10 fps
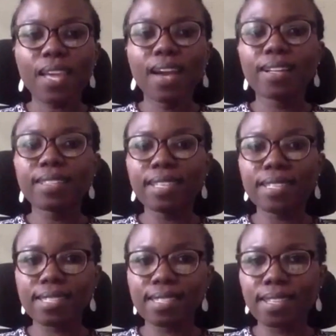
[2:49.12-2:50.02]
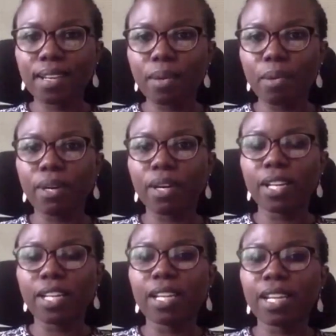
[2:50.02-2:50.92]
This
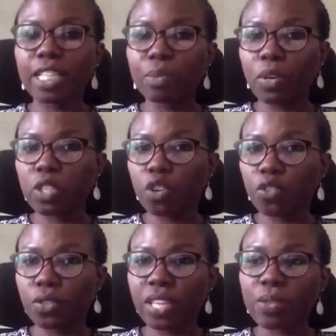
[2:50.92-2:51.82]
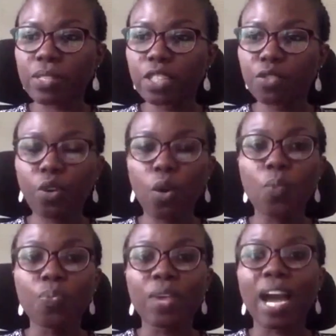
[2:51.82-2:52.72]
land policy of 2004
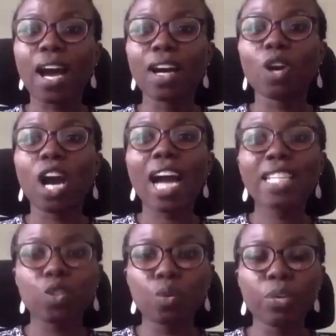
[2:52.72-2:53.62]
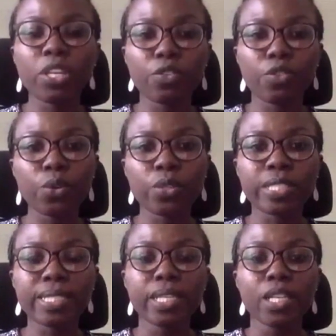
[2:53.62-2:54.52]
had to be reviewed
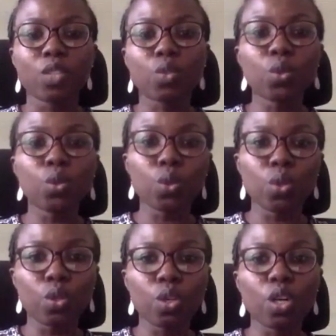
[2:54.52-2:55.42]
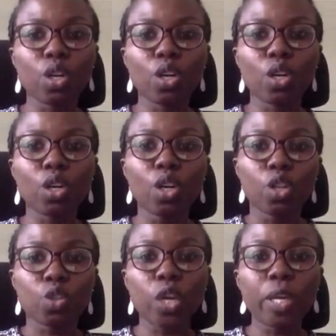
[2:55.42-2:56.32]
to
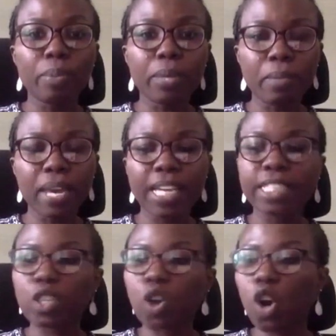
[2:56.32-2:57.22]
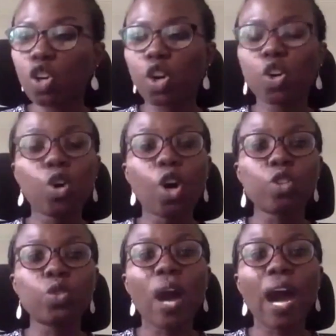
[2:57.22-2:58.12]
implement or
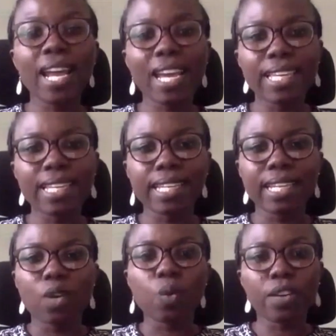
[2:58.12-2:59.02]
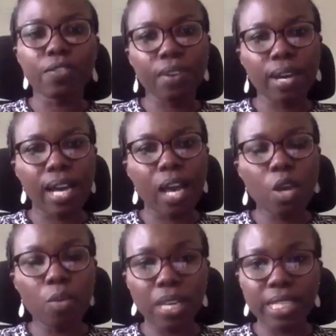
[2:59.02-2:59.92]
to align with
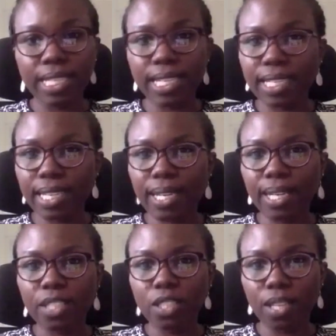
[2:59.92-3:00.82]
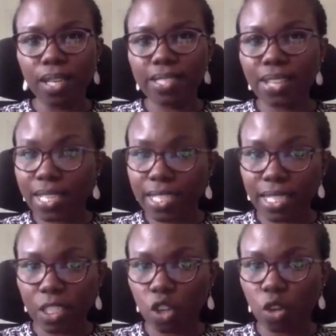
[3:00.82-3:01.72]
emerging strategic
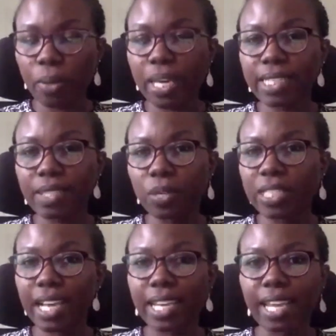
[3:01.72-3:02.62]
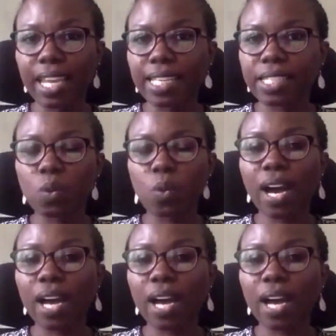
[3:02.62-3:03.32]
documents, which are NST1